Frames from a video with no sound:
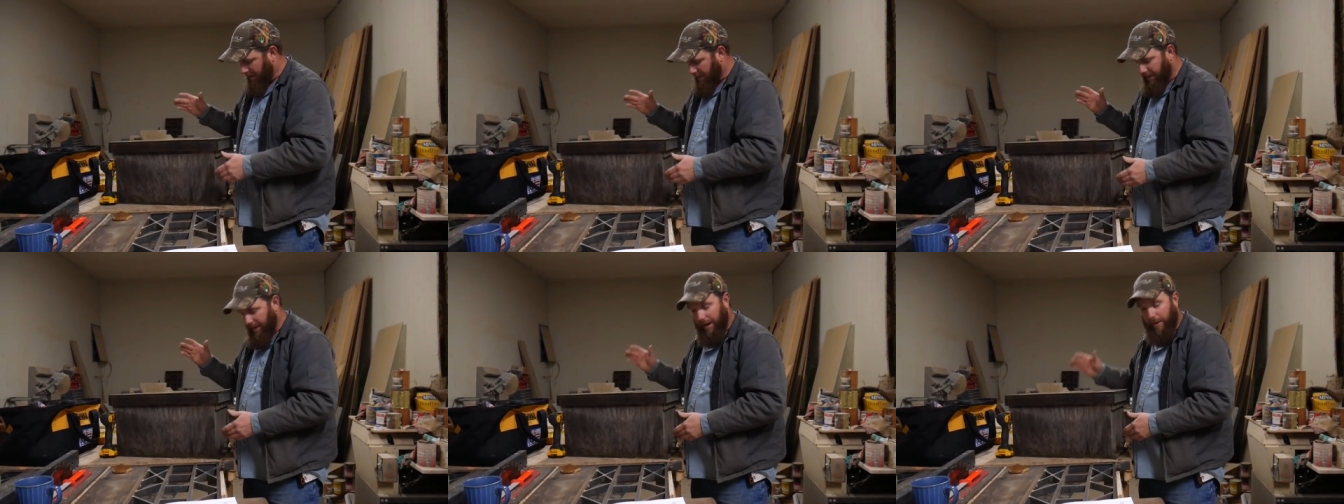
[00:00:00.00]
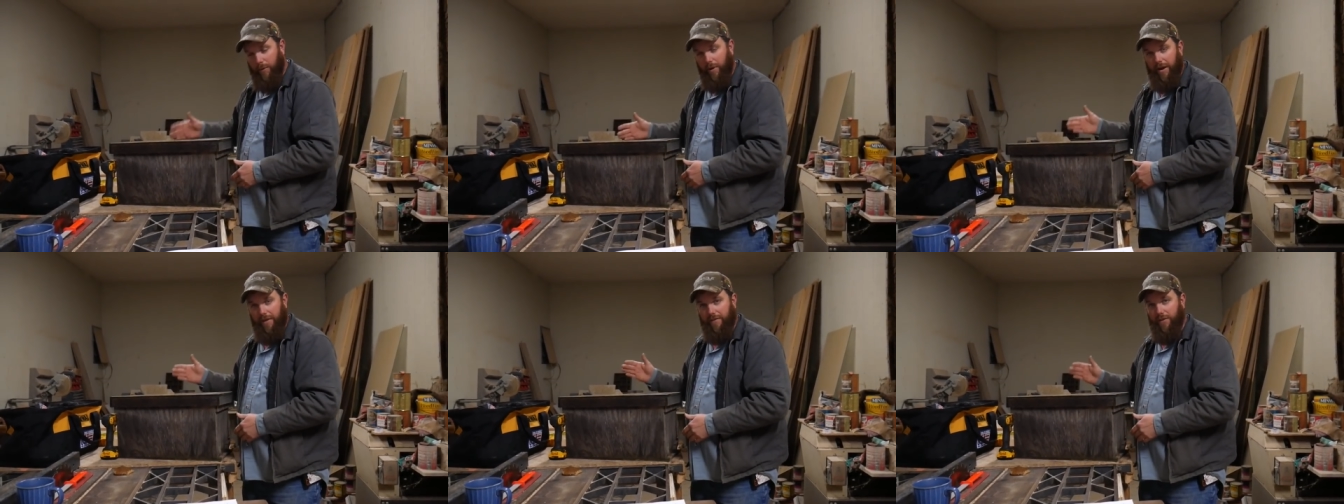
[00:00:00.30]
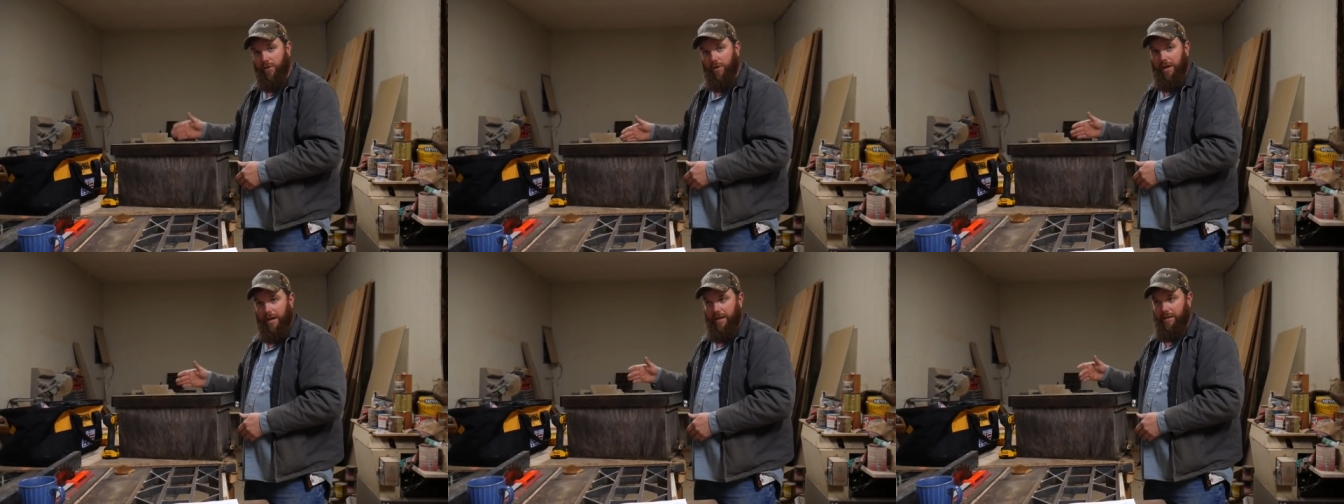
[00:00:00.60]
That way if
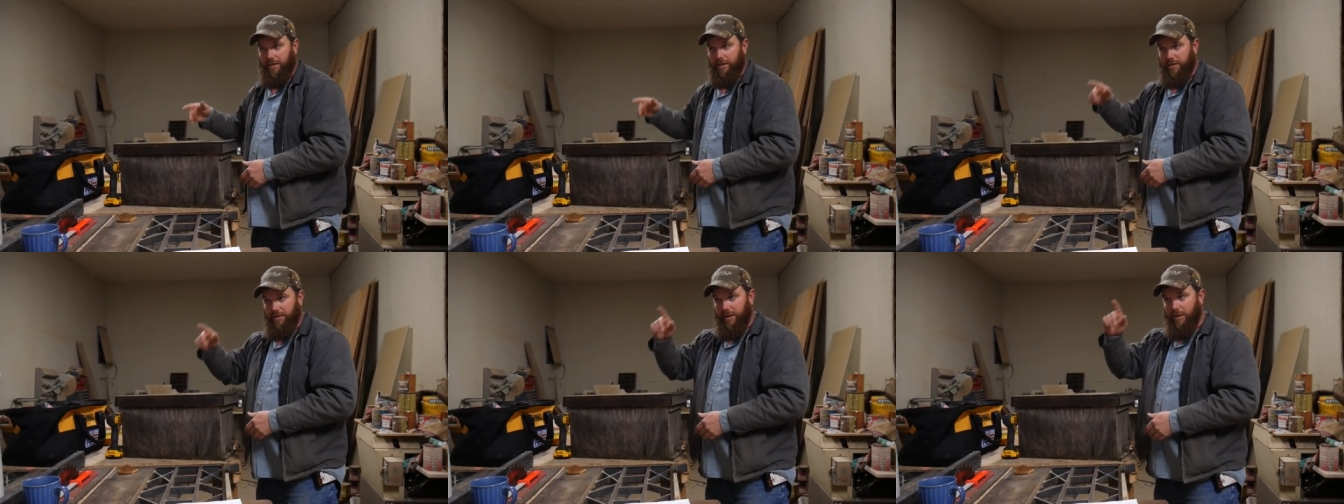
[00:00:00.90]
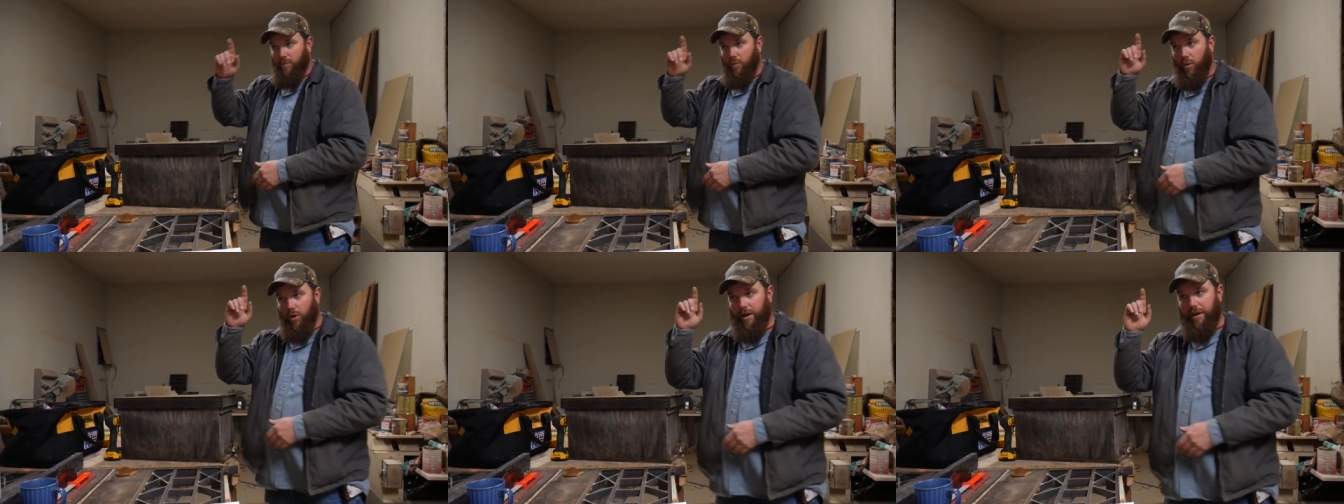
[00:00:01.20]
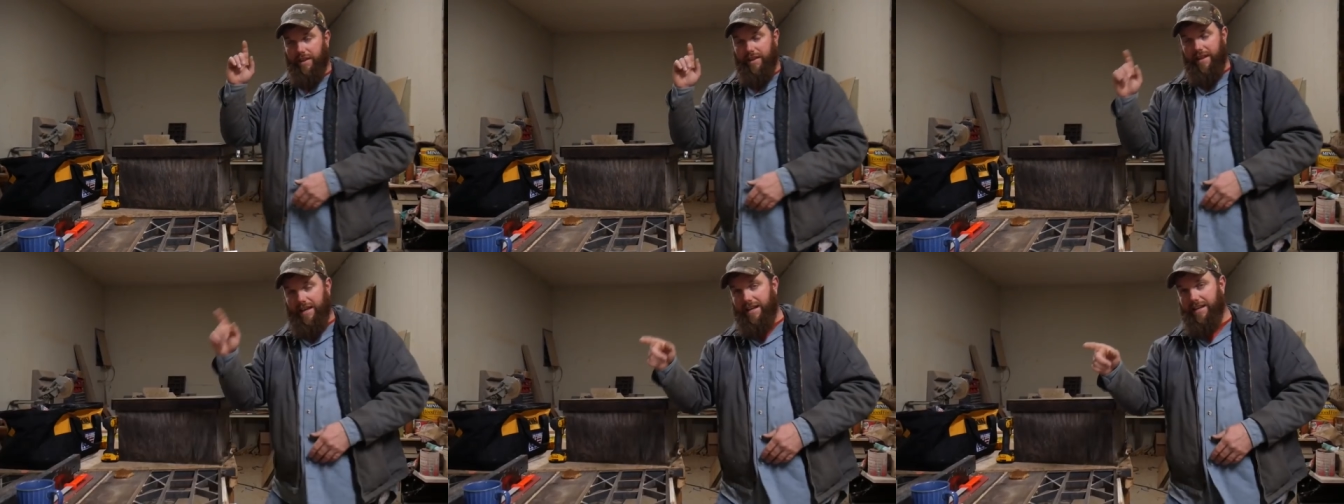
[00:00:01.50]
you catch, because in one
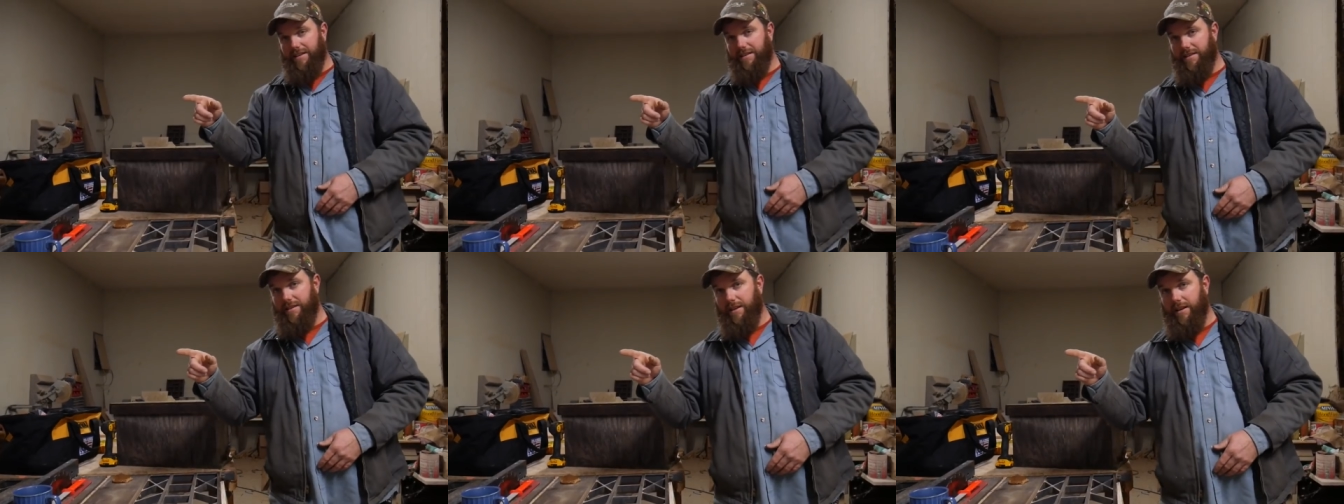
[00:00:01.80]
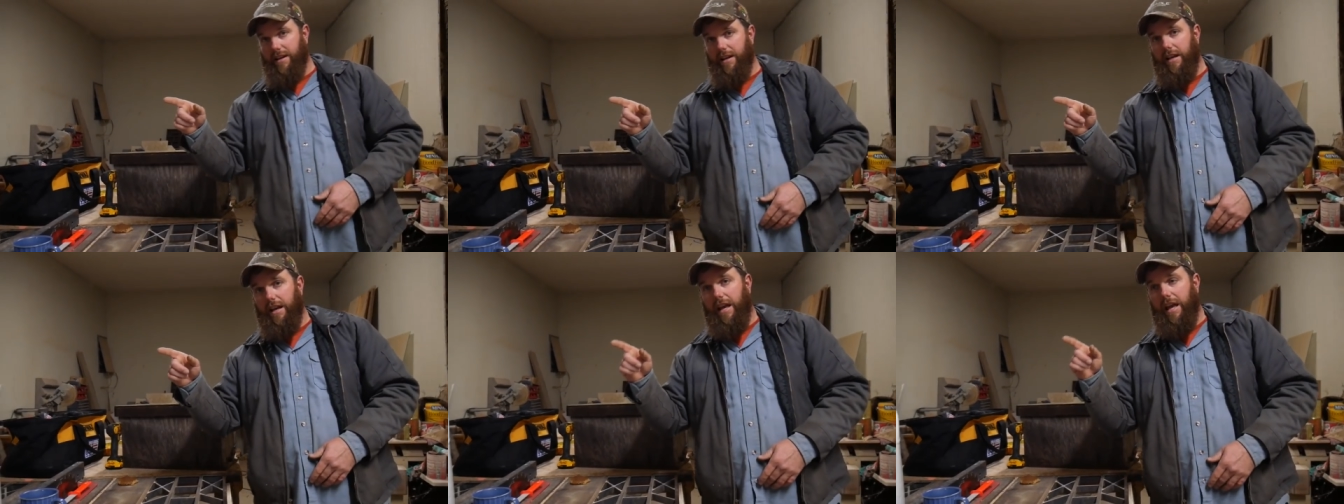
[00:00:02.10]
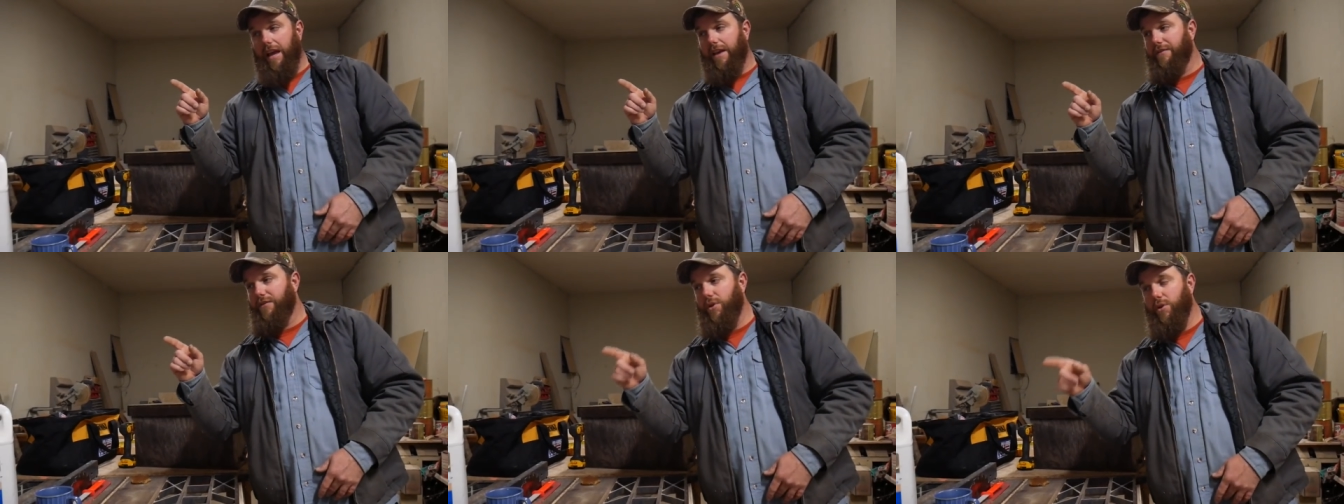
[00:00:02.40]
of these,
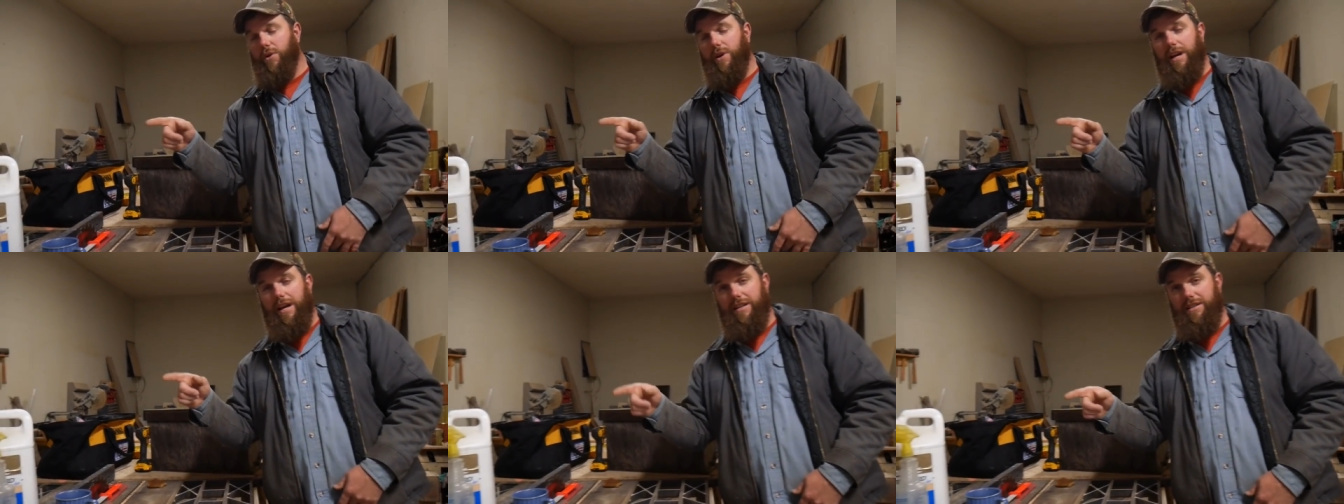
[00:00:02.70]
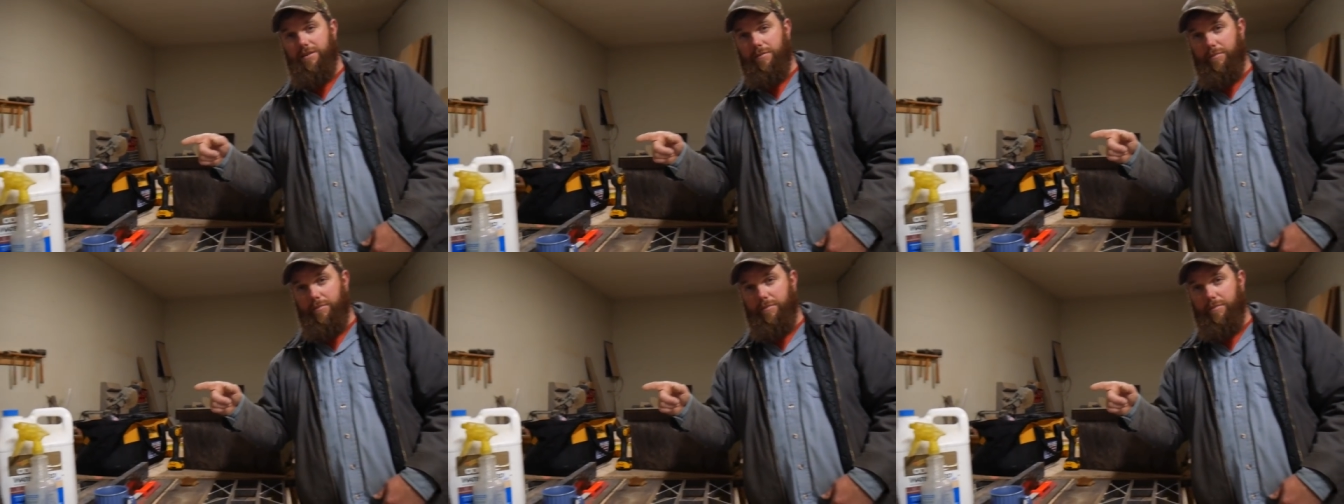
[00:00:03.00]
if you catch